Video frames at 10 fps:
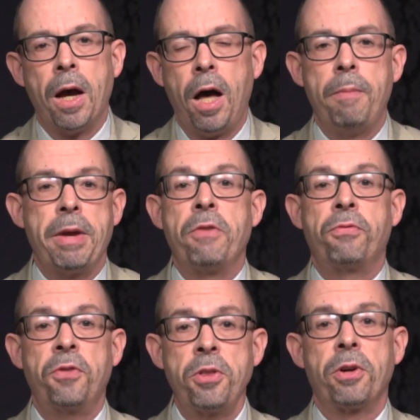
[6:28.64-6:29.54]
And
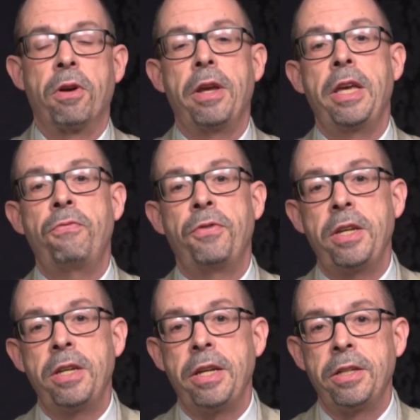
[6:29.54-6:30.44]
further, if
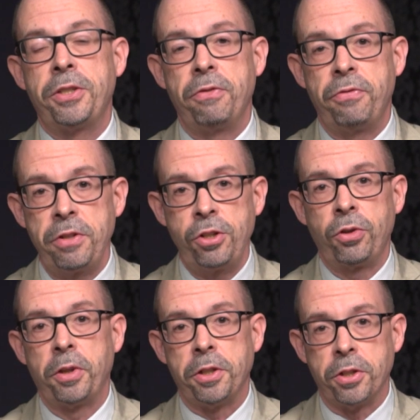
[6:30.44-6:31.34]
it is
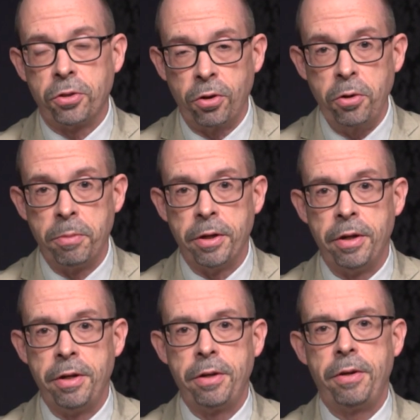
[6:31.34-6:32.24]
eventually
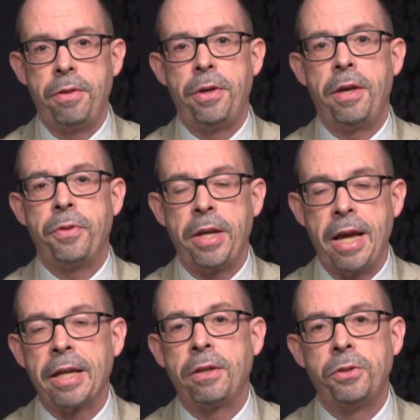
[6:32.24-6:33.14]
determined that the
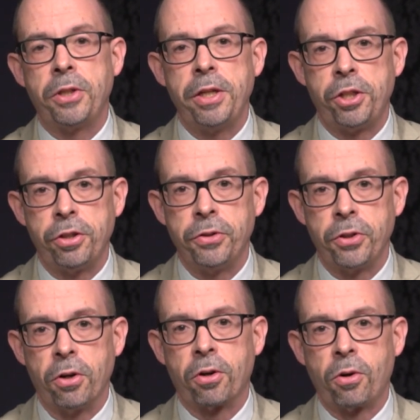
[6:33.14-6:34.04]
accusations
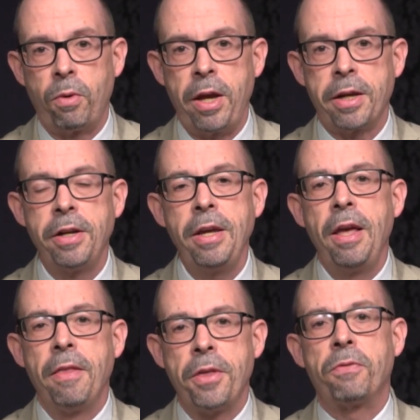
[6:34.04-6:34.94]
are correct,
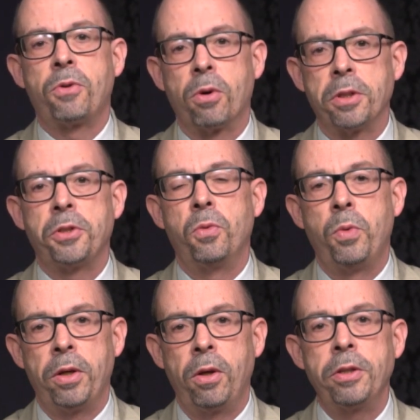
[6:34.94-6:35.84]
then of course
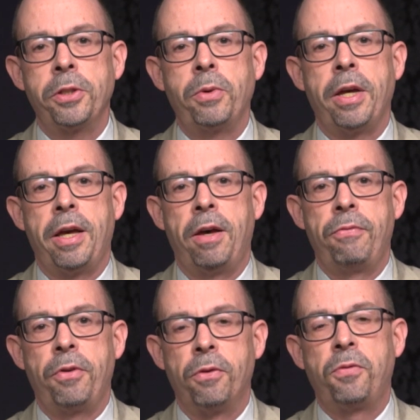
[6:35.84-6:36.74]
we also
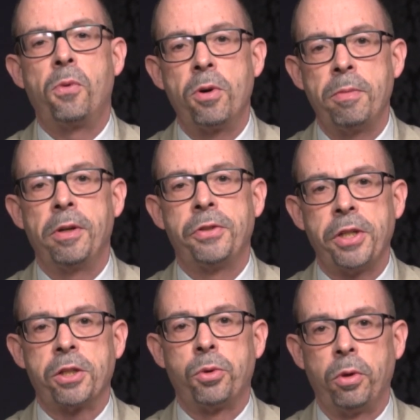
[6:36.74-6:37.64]
have a form of
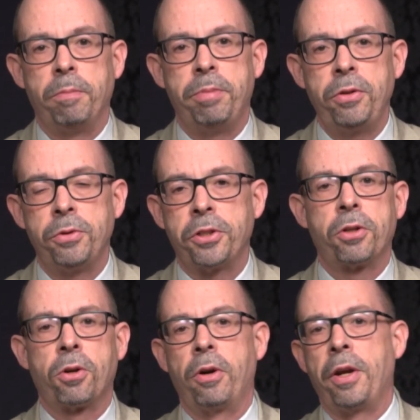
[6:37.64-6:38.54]
sexual abuse
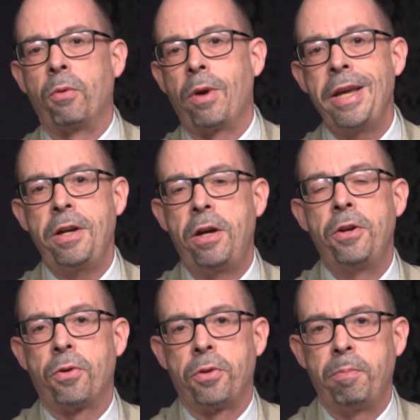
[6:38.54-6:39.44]
occurring right
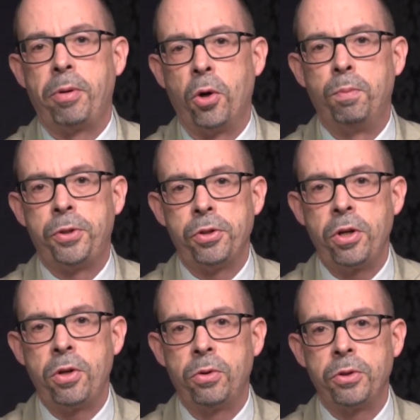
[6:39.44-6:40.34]
under the Pope's
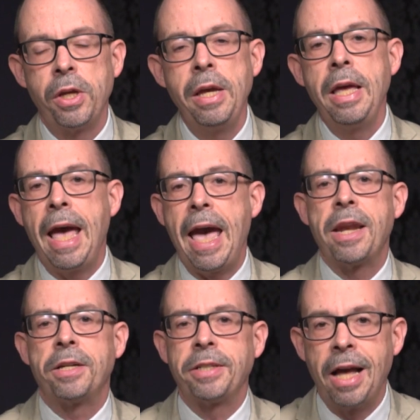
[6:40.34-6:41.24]
nose
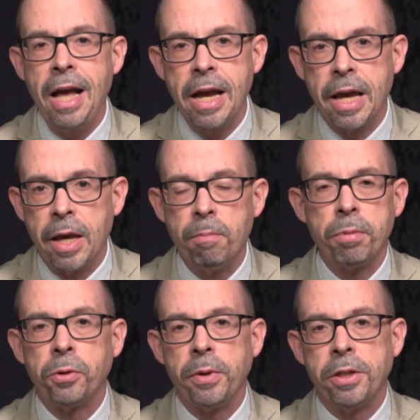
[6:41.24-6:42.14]
at a time
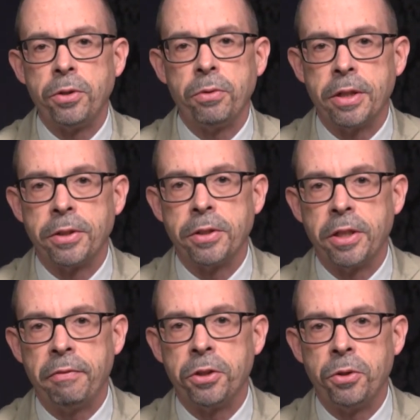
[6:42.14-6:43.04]
between
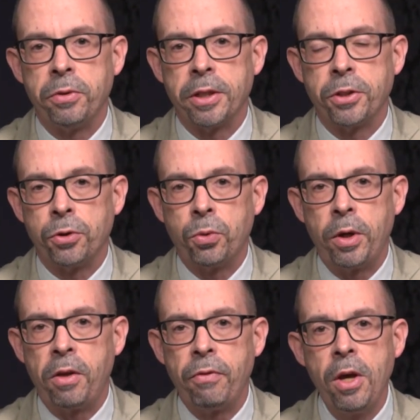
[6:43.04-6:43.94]
2007 and
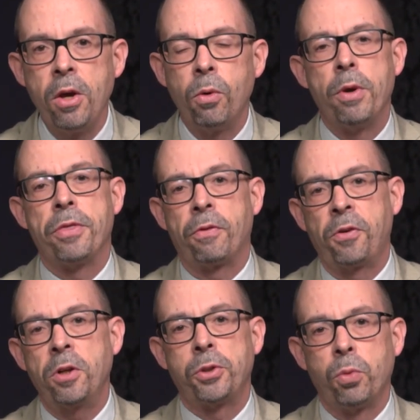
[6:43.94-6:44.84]
2012 when the
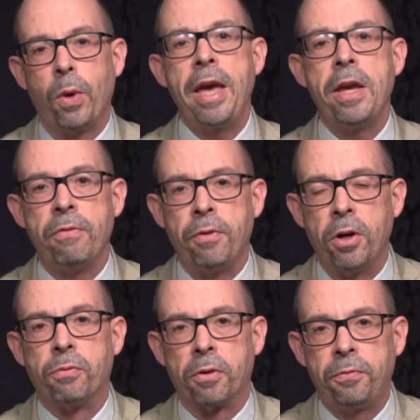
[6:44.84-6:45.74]
first wave
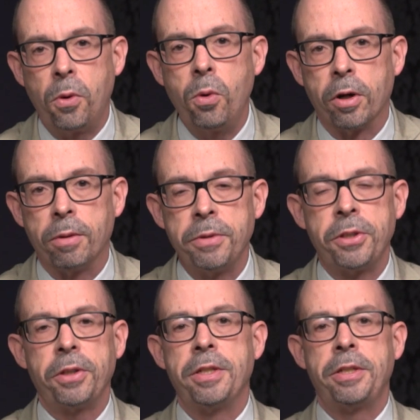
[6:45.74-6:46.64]
of
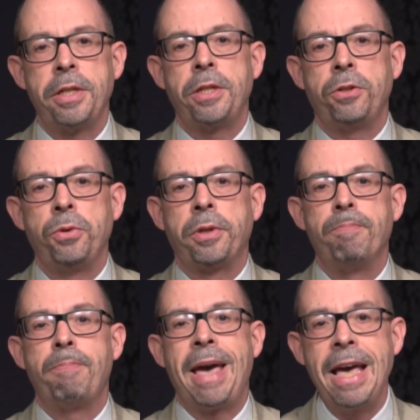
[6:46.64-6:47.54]
reforms intended to
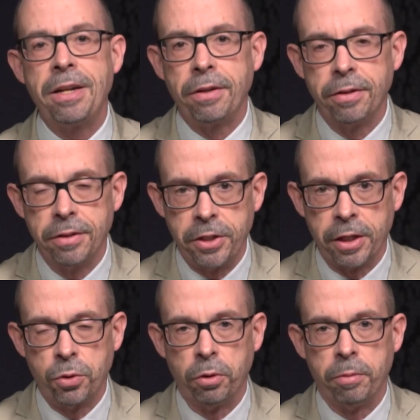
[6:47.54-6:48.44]
combat
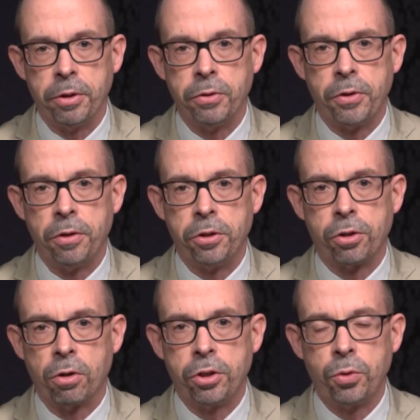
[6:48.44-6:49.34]
sexual abuse in the
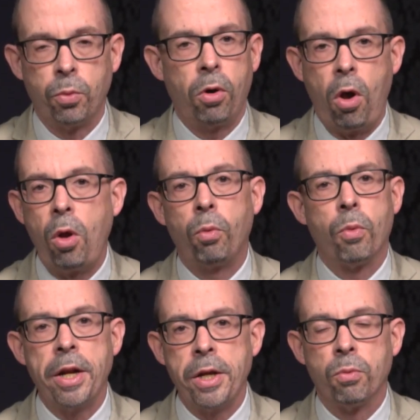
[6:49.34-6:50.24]
church were
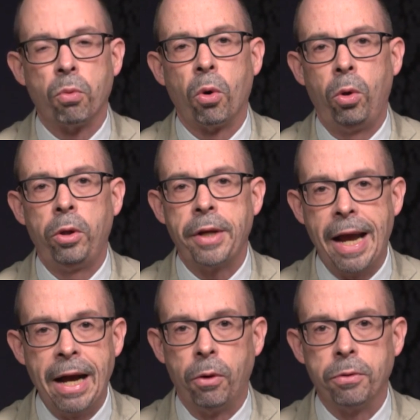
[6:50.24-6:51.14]
already rolled
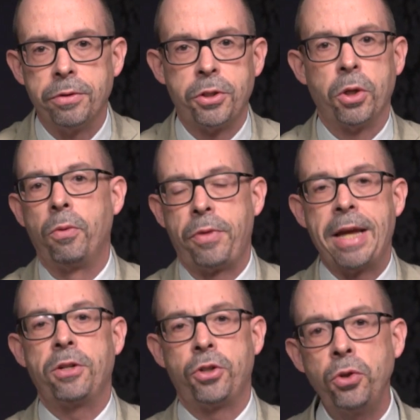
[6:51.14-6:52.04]
out. So
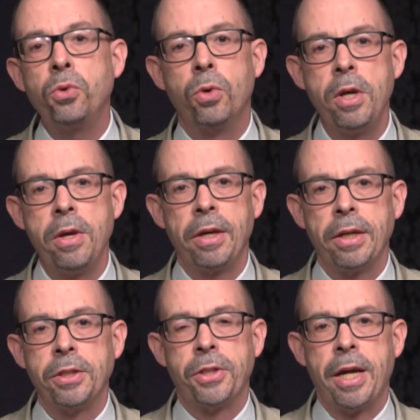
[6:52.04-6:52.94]
that too
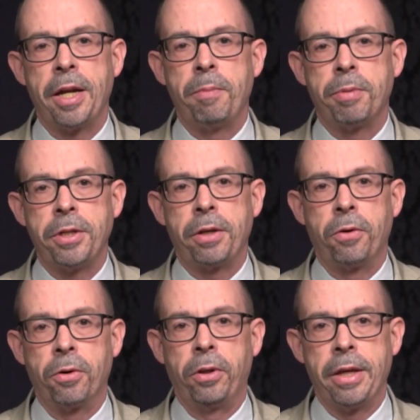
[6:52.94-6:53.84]
is not a
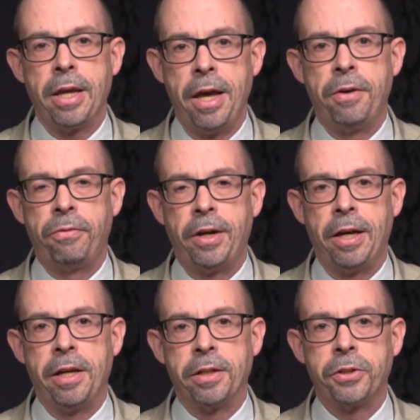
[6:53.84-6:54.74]
particularly
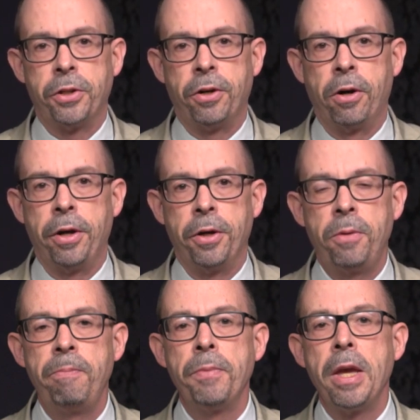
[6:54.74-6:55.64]
edifying
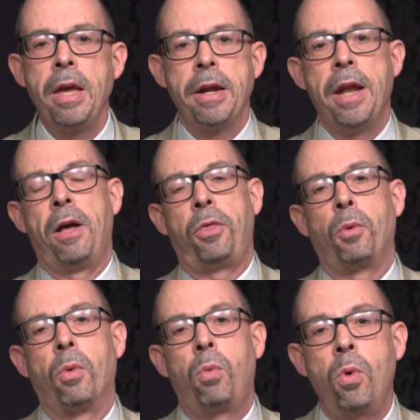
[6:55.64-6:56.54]
scenario. Now, the
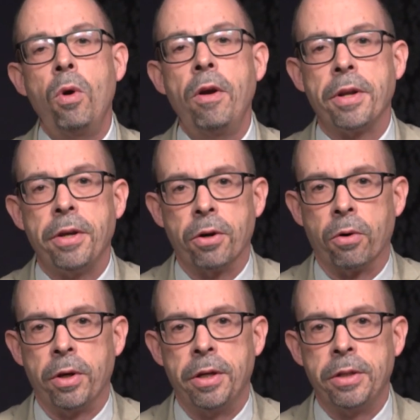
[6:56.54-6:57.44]
reward
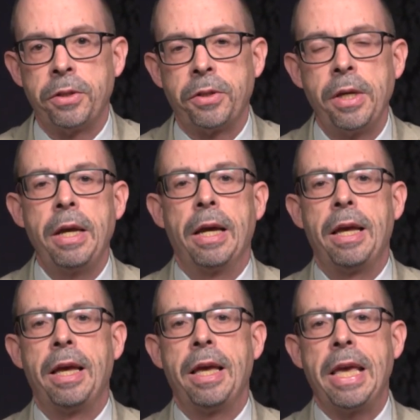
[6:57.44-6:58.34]
here is
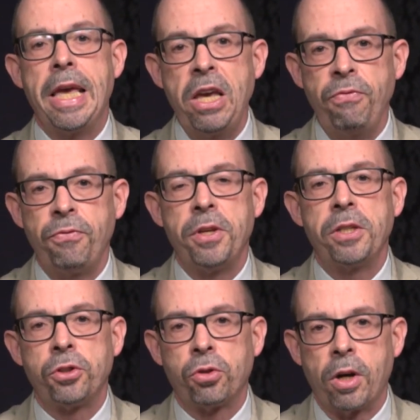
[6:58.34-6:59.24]
if
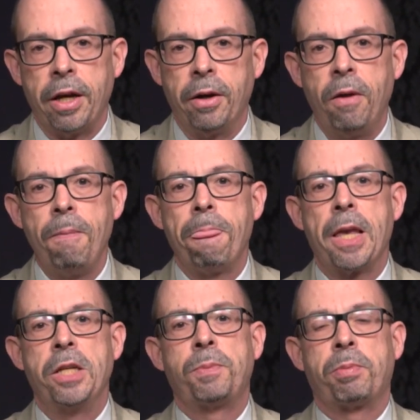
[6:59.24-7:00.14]
this trial is